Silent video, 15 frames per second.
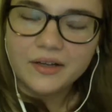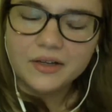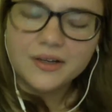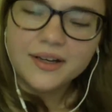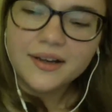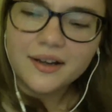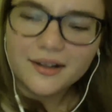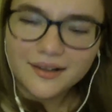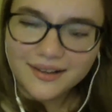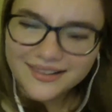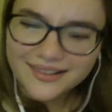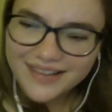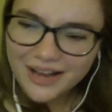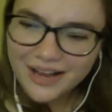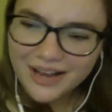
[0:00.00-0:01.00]
you can
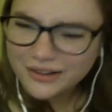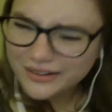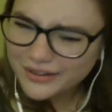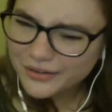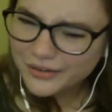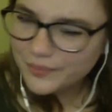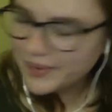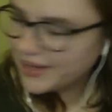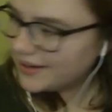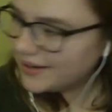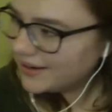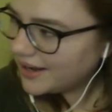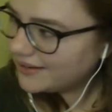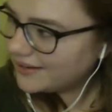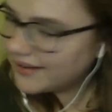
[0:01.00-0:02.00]
tell a little bit,
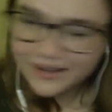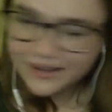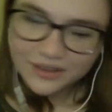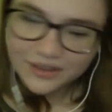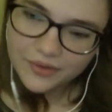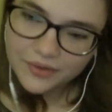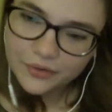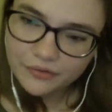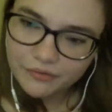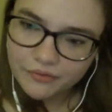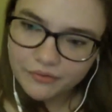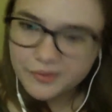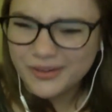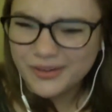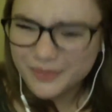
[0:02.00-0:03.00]
not entirely, but sort of,
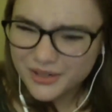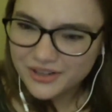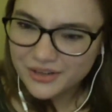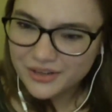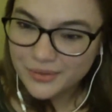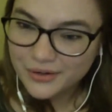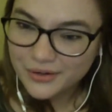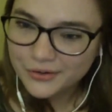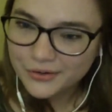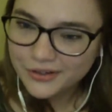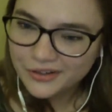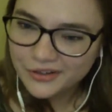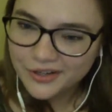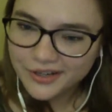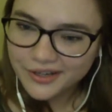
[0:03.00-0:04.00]
especially when you're in the middle
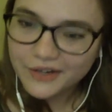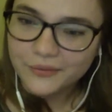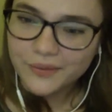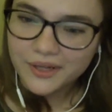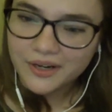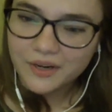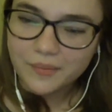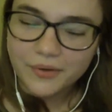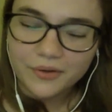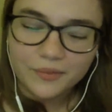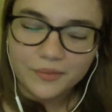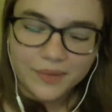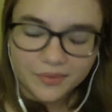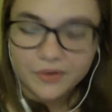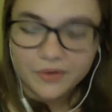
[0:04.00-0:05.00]
and you can get a read on both
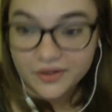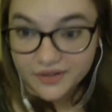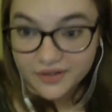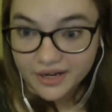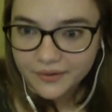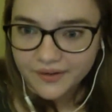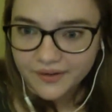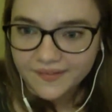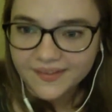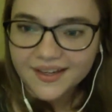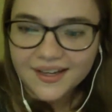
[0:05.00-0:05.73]
people, which I was,